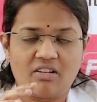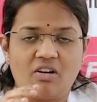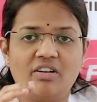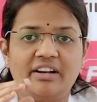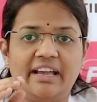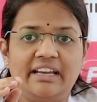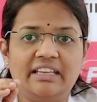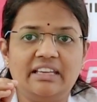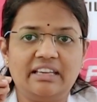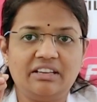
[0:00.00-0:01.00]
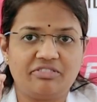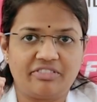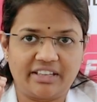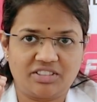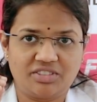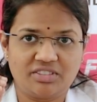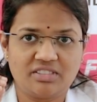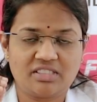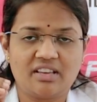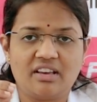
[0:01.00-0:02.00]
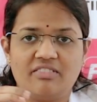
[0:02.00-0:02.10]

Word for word: or any infections